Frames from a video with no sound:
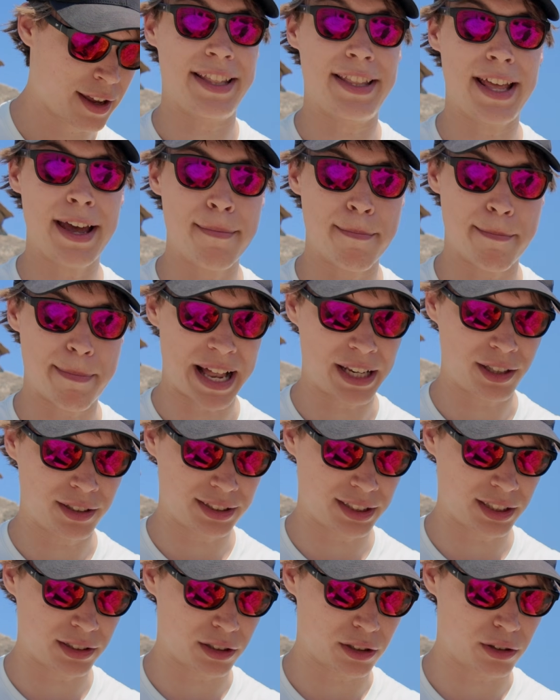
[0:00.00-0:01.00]
and then
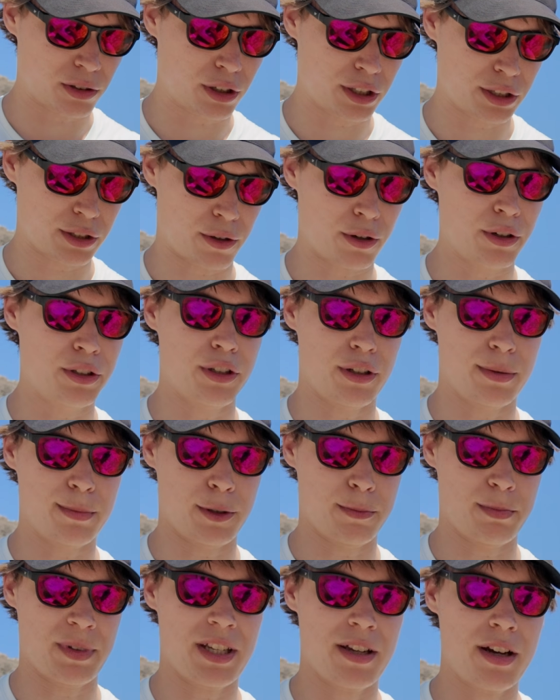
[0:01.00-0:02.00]
balancing the gourd on your
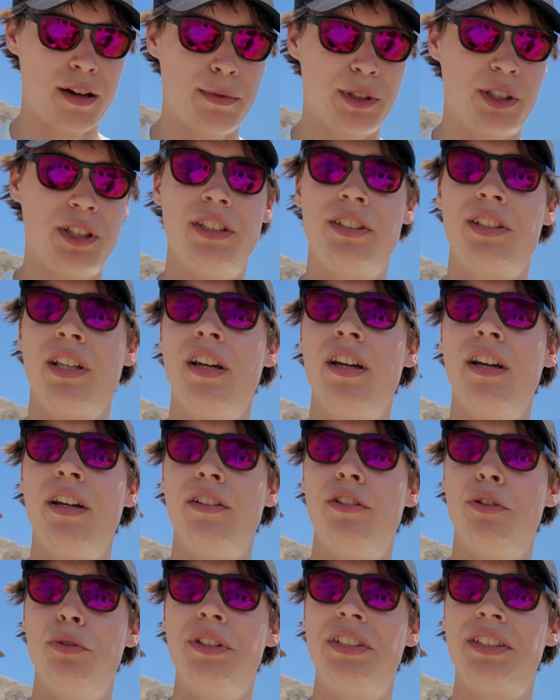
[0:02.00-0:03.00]
bombilla, which is
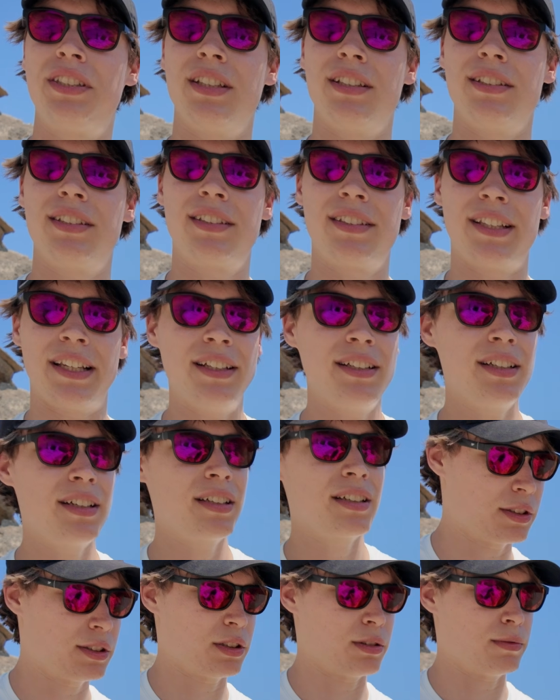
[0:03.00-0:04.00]
the riskiest thing.
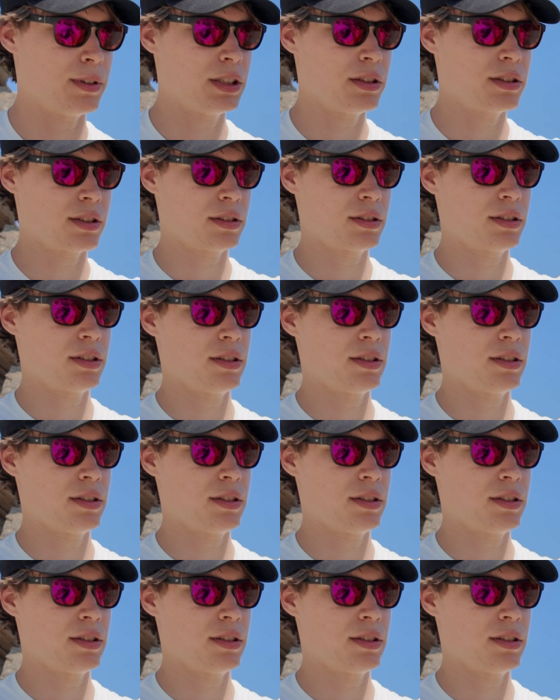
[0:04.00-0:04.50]
So what